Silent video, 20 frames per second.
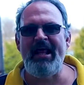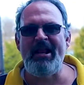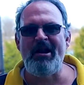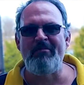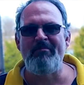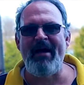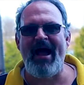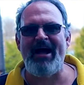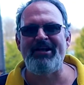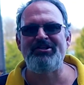in
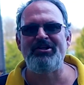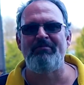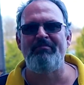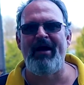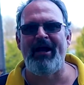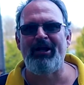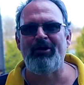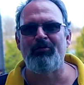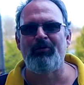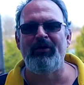a batch of
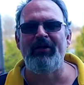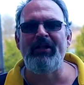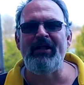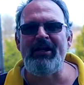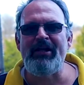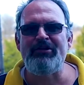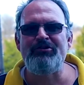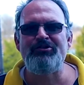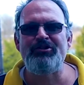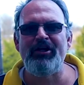my
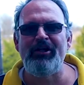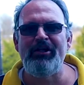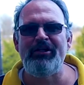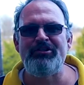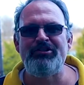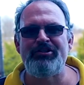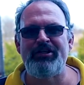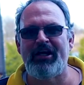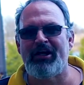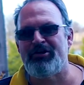Grillin' and
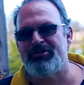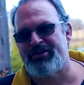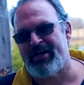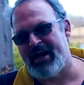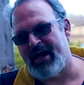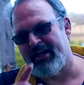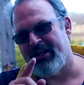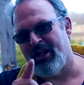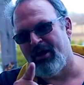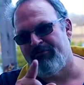Chillin' stickers,
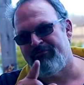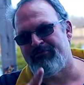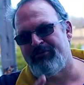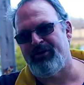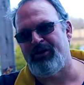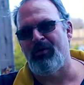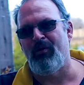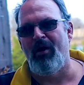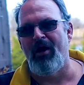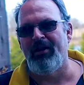and I'd love for
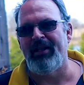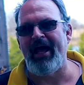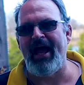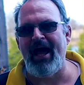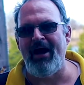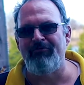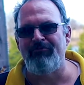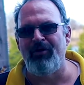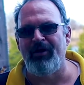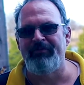you all to
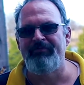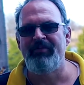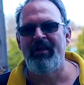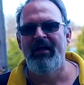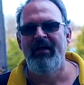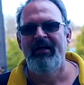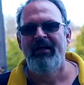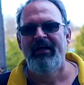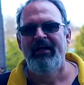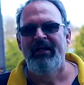have one.
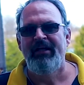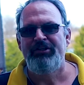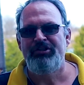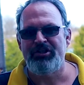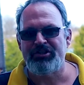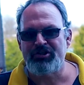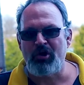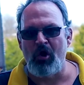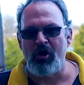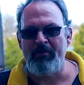
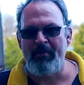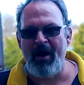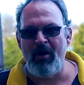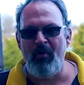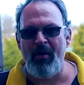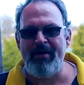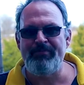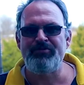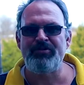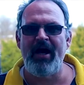Just go to my
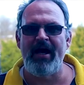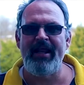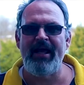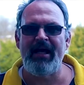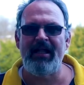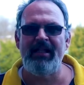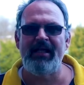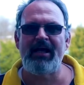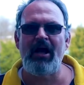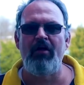website
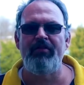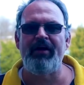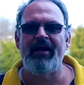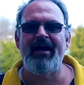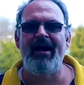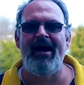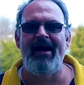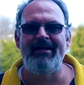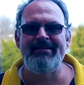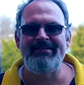and click on the
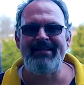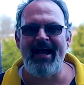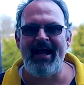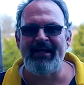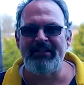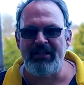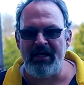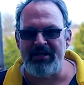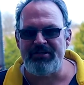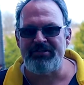
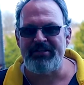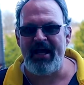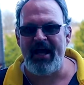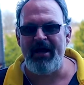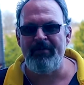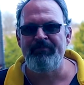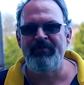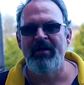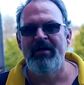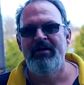Contact Us
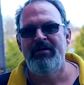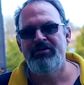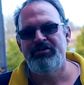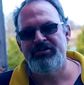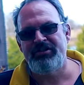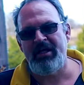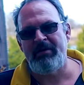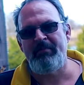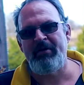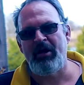tab.
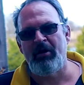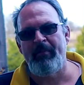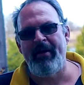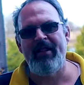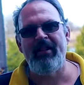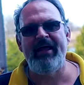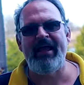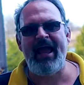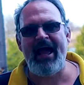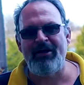Send me your
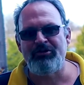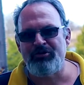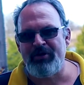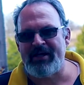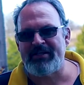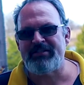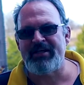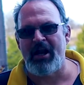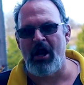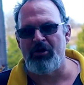mailing
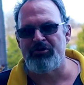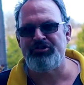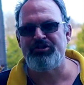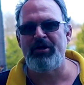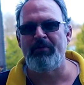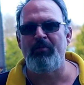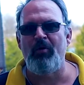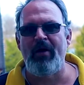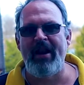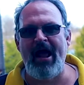address and I'll
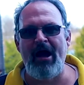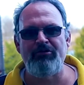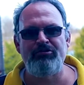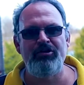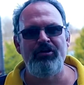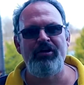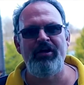ship one out to